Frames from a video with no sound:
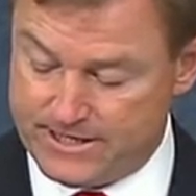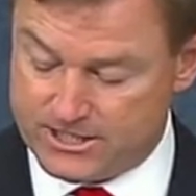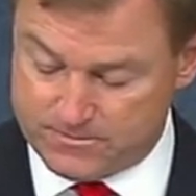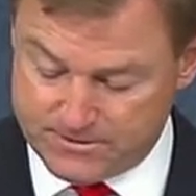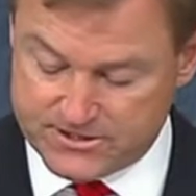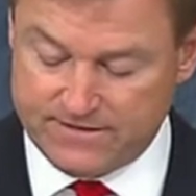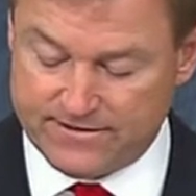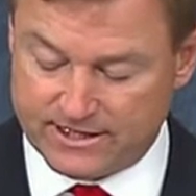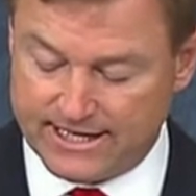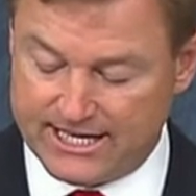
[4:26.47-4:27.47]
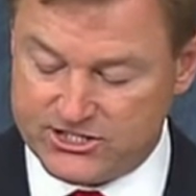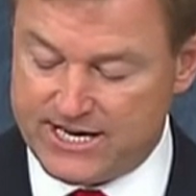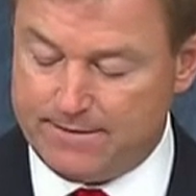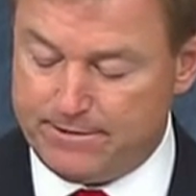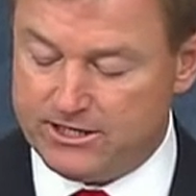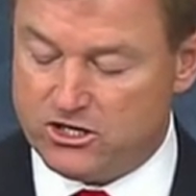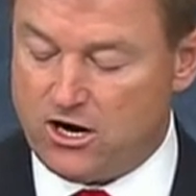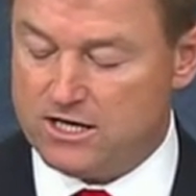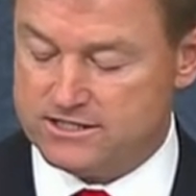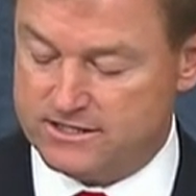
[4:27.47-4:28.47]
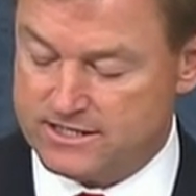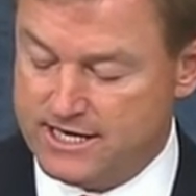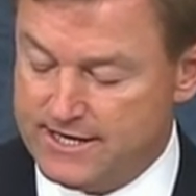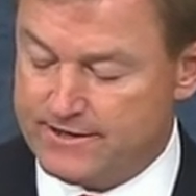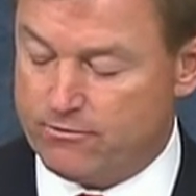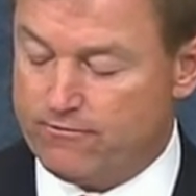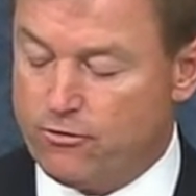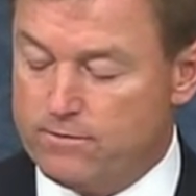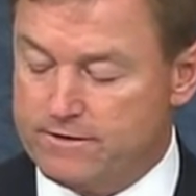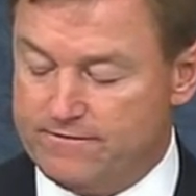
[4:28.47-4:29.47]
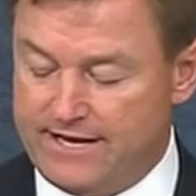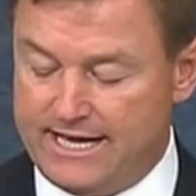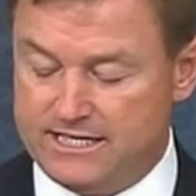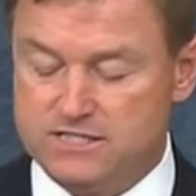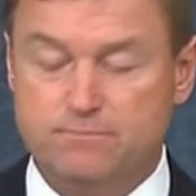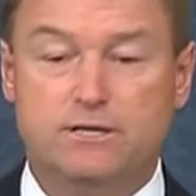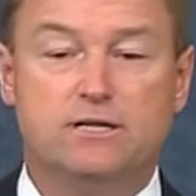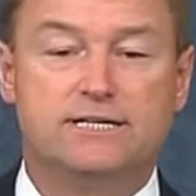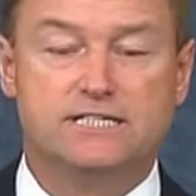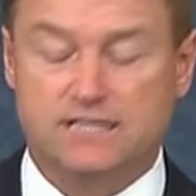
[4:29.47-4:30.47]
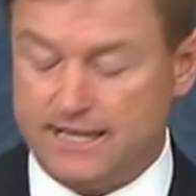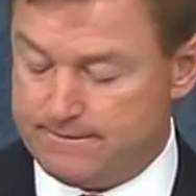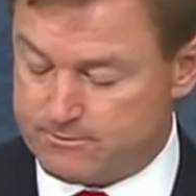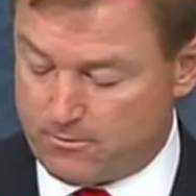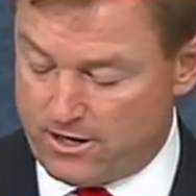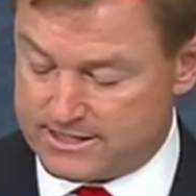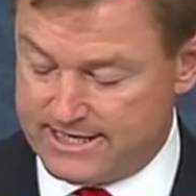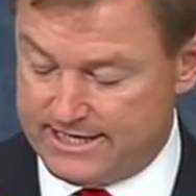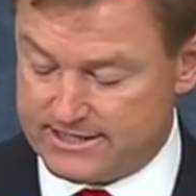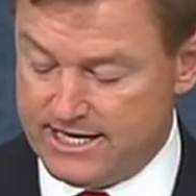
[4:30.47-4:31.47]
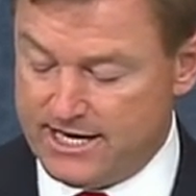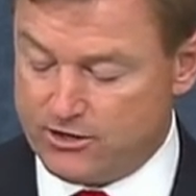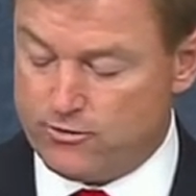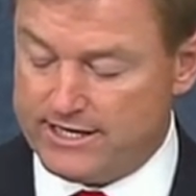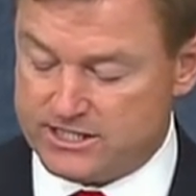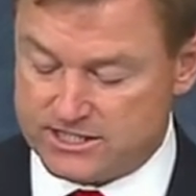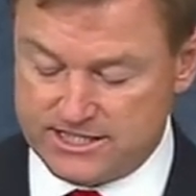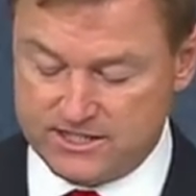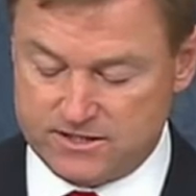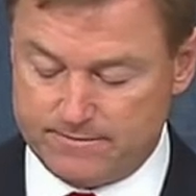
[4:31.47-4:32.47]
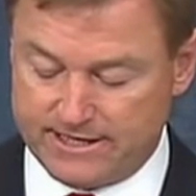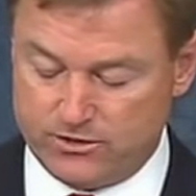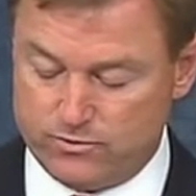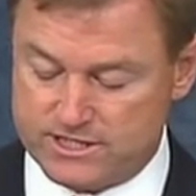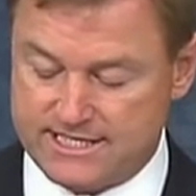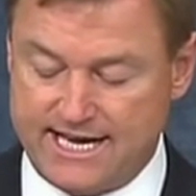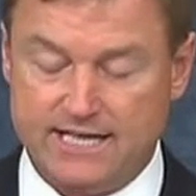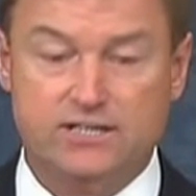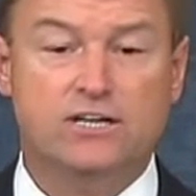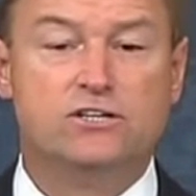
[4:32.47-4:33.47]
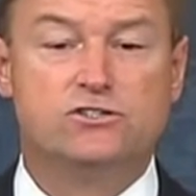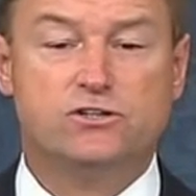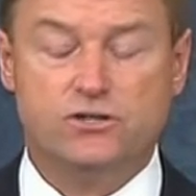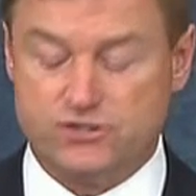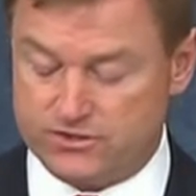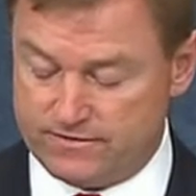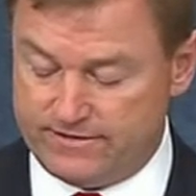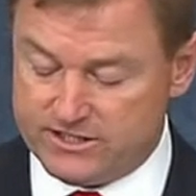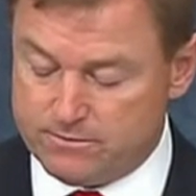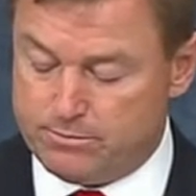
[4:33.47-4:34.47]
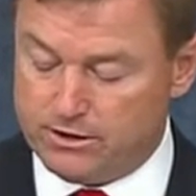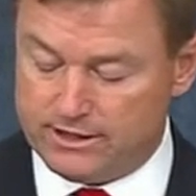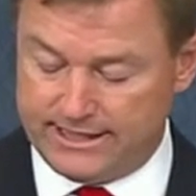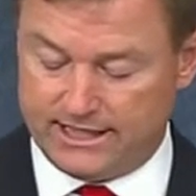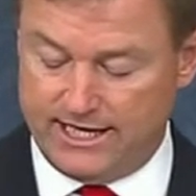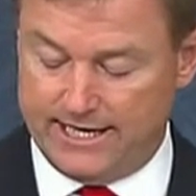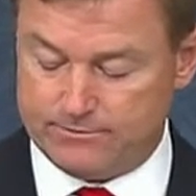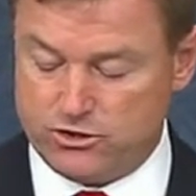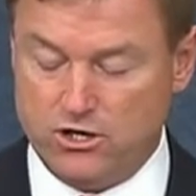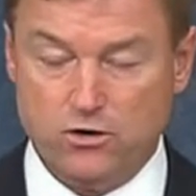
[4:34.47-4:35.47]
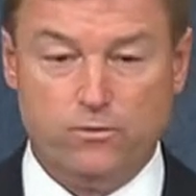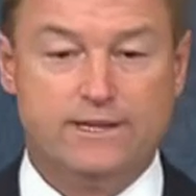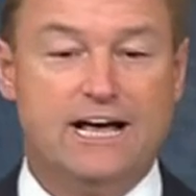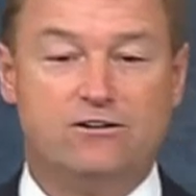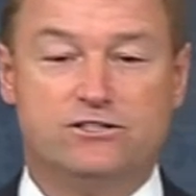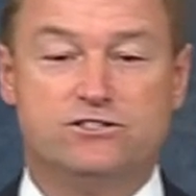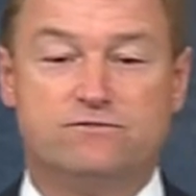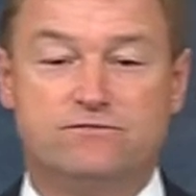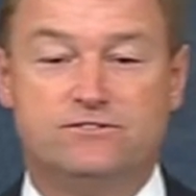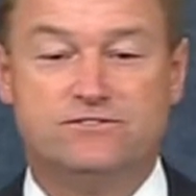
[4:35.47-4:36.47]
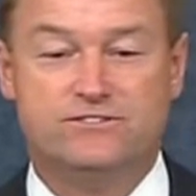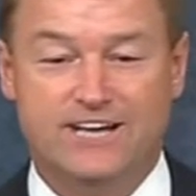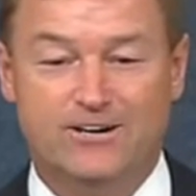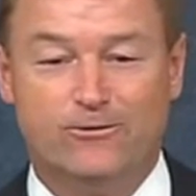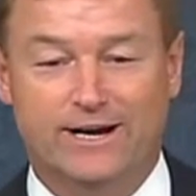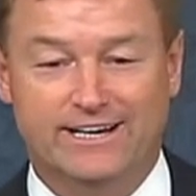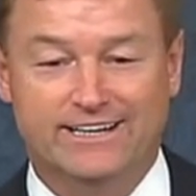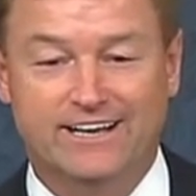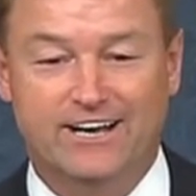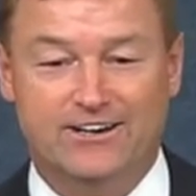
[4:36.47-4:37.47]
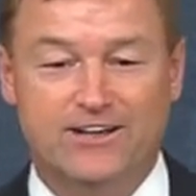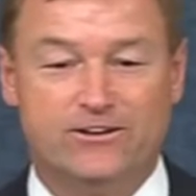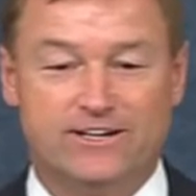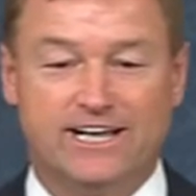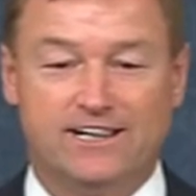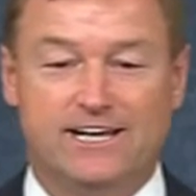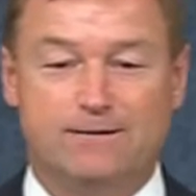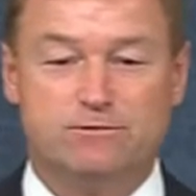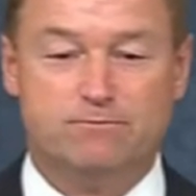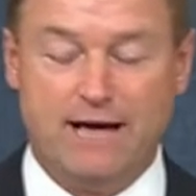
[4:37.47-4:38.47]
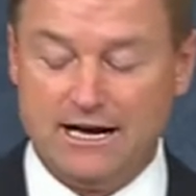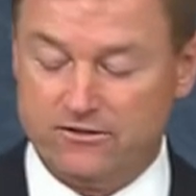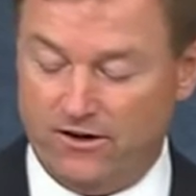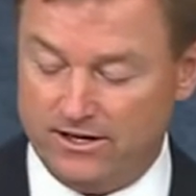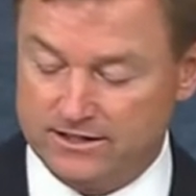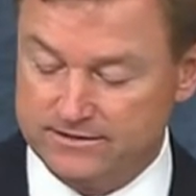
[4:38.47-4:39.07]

Specifically, I championed causes that reform the VA disabilities claims process, creates a system that can withstand surges of disability claims without generating another claims backlog.